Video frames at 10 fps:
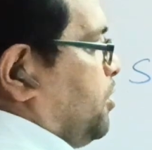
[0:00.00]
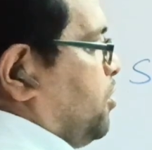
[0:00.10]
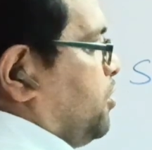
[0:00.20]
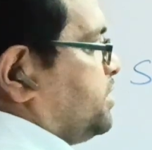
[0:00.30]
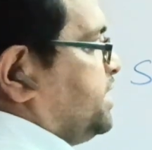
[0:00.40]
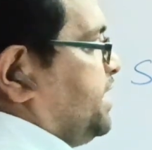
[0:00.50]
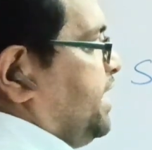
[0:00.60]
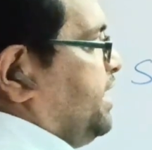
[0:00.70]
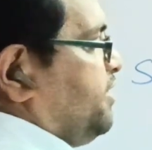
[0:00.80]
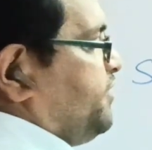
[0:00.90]
or the
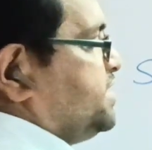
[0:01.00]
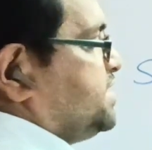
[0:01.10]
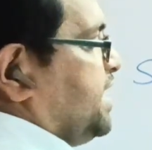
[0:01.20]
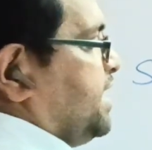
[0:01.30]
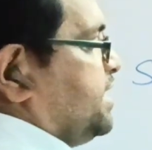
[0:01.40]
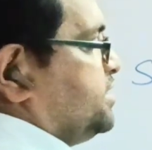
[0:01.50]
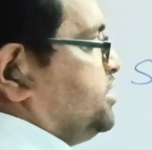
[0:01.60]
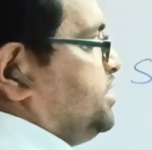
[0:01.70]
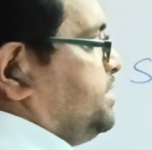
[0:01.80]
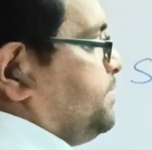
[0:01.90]
interfacial
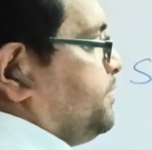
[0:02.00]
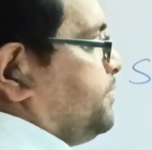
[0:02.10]
energy